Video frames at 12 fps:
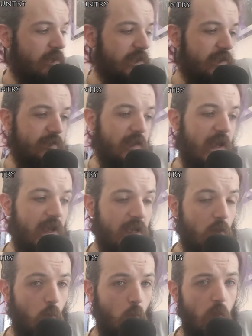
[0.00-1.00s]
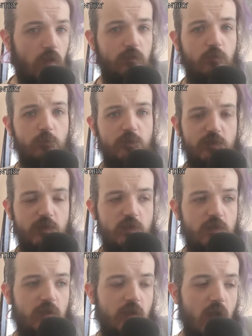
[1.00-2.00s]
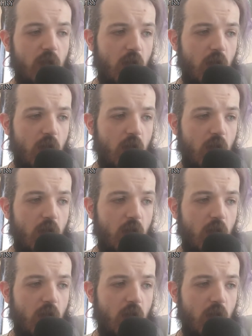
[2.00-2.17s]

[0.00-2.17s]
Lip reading: He is a wonderful musician.